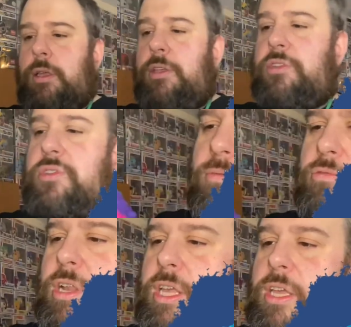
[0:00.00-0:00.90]
His
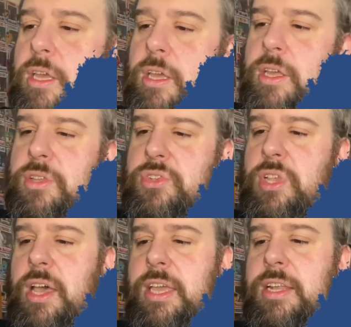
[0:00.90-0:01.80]
really
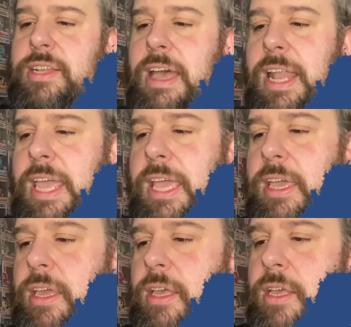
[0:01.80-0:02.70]
psychedelic
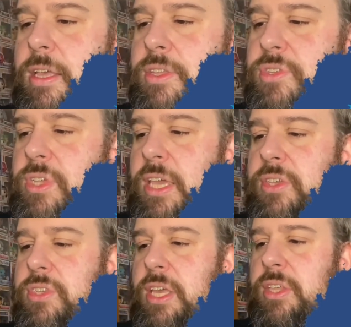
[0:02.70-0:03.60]

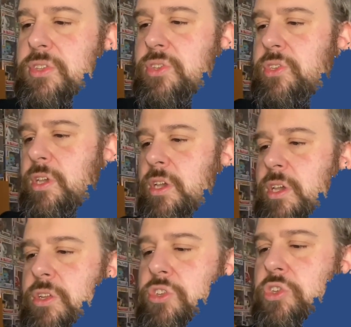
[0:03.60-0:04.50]
60s
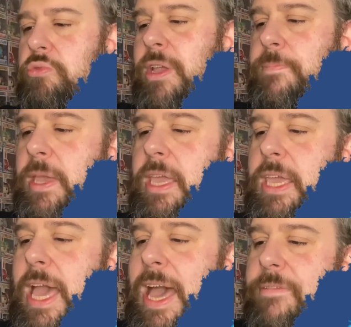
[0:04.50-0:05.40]

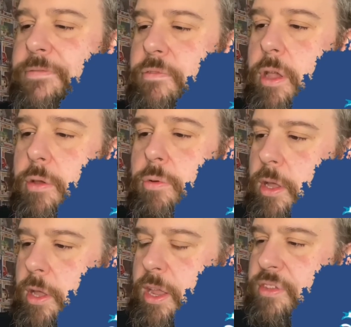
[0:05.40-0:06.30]
trippy afro.
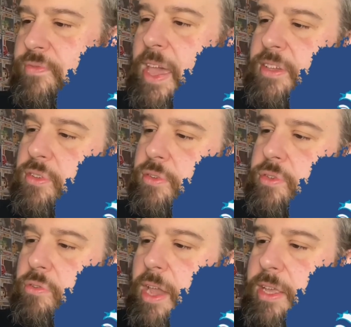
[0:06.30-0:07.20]
His face looks
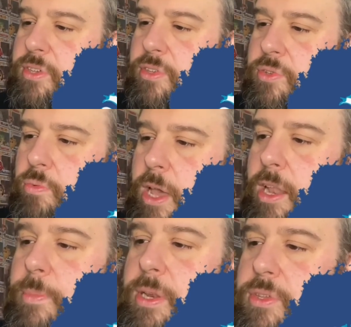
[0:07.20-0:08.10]
great as well.
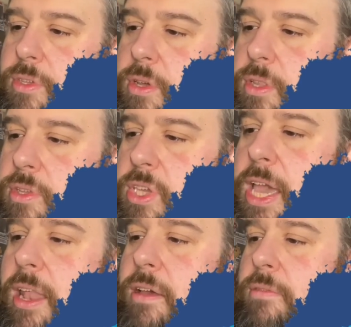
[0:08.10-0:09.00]
I mean, he's got this
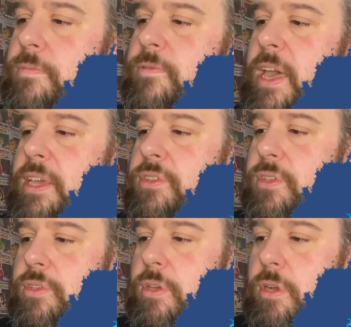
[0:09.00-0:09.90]
yellow face
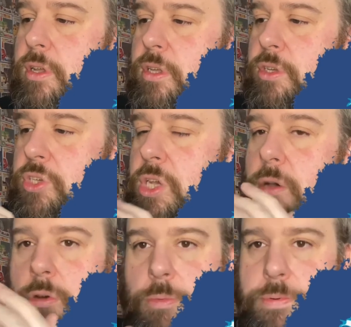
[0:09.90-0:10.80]
that's gonna
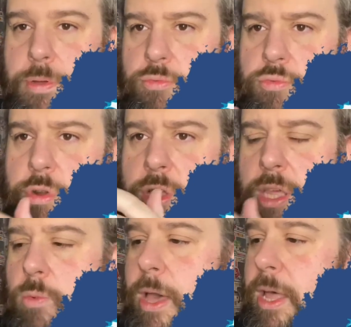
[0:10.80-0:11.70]
show up
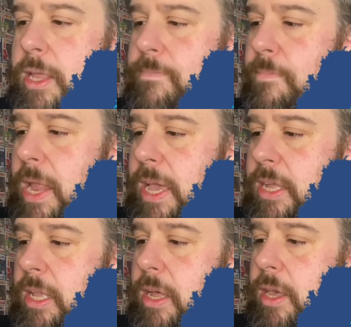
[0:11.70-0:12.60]
really well in
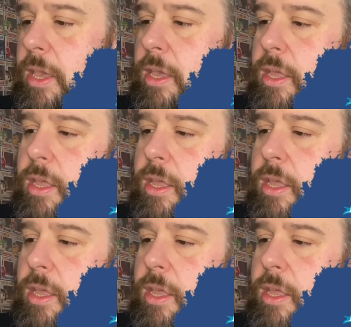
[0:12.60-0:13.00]
black light.